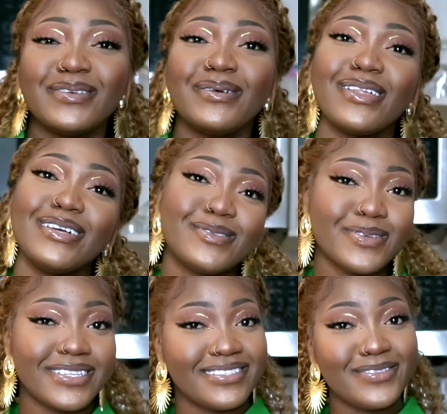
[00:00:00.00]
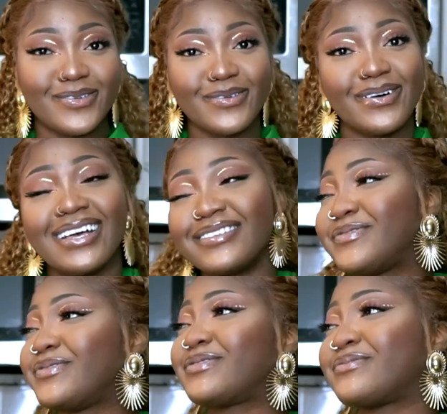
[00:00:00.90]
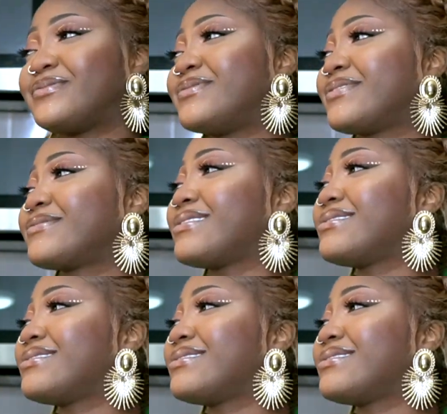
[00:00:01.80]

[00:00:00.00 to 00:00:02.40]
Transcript: So lunch was, you know, as usual,